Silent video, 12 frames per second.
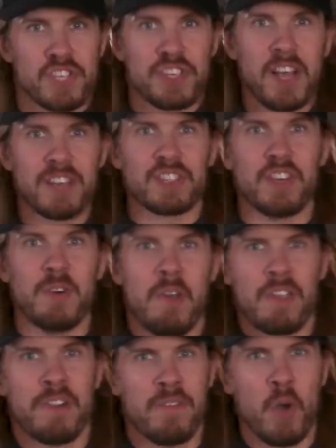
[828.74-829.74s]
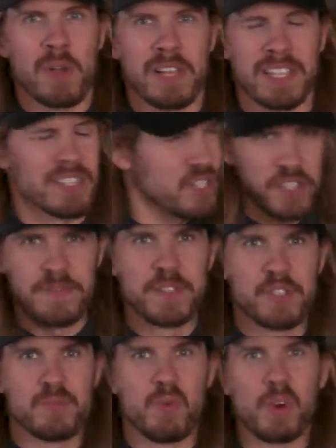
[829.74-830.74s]
she's also the vocalist,
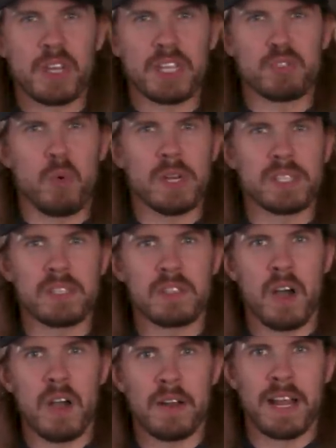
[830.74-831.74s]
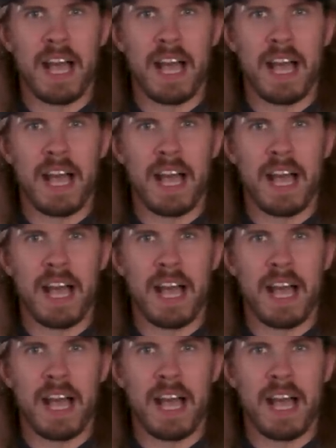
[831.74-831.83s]
just working twice as hard.